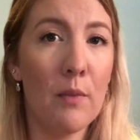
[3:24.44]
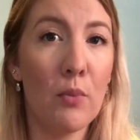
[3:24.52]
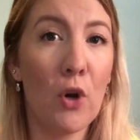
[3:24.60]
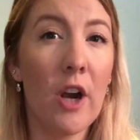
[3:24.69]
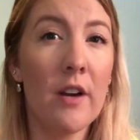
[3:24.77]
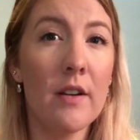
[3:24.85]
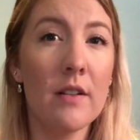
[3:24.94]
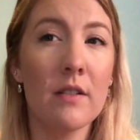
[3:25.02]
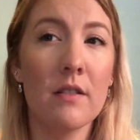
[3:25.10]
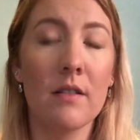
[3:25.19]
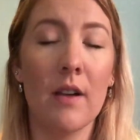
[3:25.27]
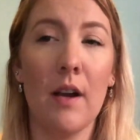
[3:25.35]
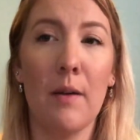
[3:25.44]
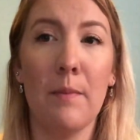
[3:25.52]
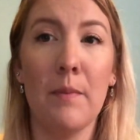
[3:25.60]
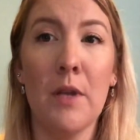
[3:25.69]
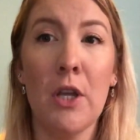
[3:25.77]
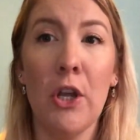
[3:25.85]
products.
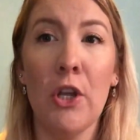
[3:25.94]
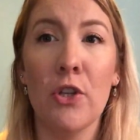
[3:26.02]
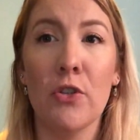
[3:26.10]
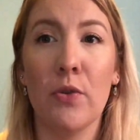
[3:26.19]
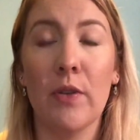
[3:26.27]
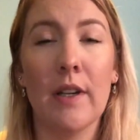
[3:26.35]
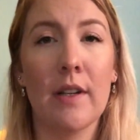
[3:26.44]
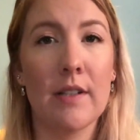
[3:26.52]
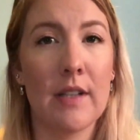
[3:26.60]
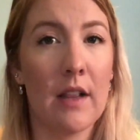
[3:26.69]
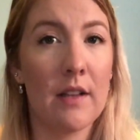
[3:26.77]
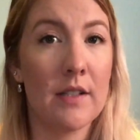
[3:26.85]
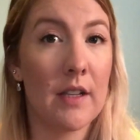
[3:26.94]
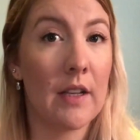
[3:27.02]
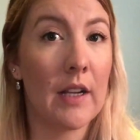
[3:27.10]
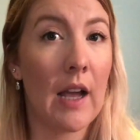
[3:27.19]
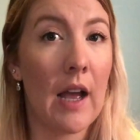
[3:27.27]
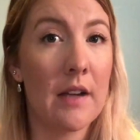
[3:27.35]
So like a
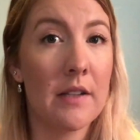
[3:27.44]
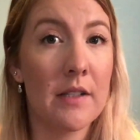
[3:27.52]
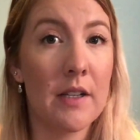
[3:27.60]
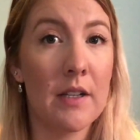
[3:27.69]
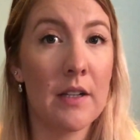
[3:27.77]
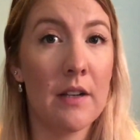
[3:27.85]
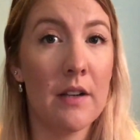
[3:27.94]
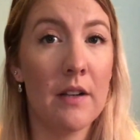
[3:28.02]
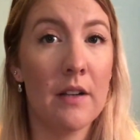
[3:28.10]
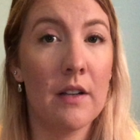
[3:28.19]
salicylic acid